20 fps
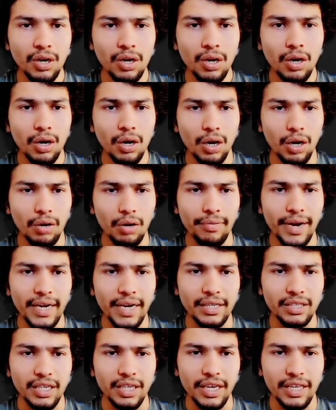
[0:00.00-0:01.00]
All
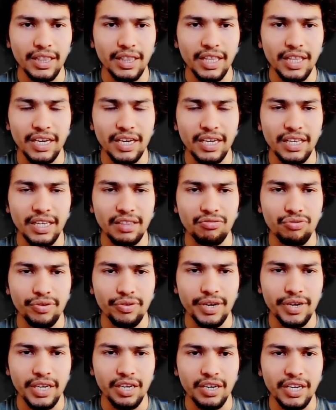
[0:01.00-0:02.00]
right, and then it's
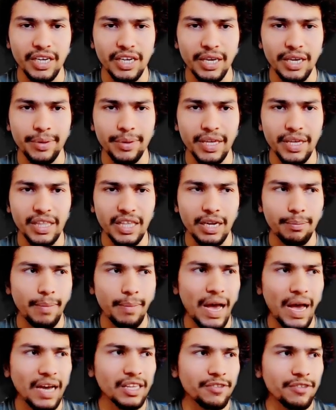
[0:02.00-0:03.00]
returning image in
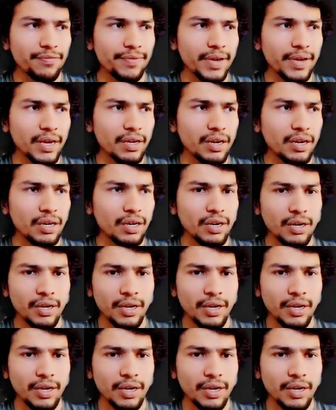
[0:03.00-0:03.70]
max pair.